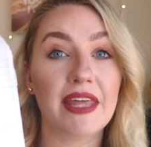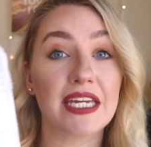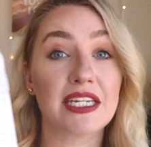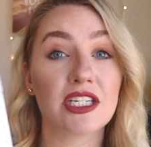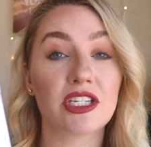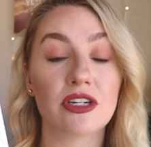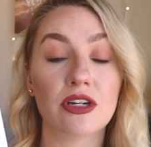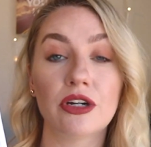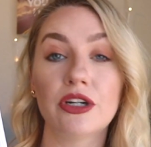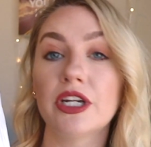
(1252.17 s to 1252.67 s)
They
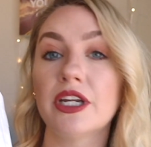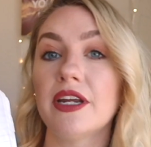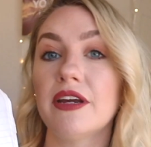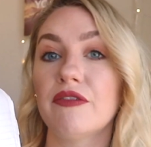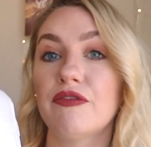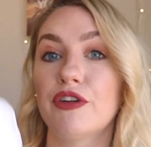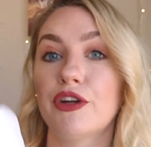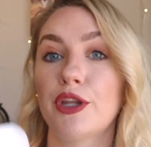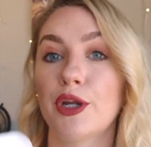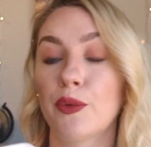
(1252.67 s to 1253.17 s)
started
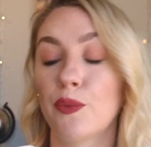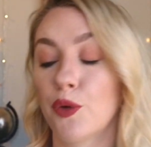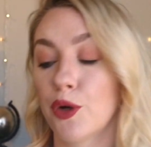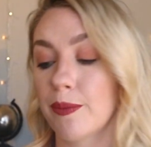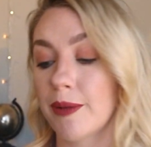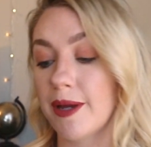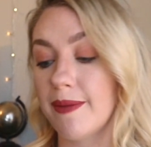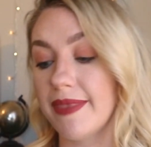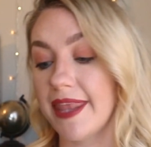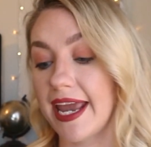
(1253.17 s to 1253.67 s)
it for their
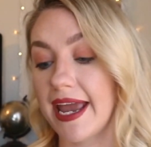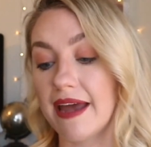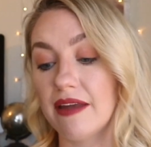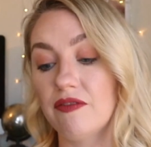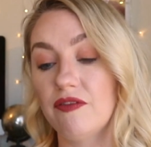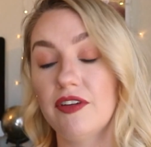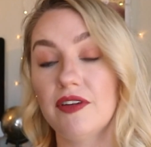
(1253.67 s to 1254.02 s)
warm-up. They had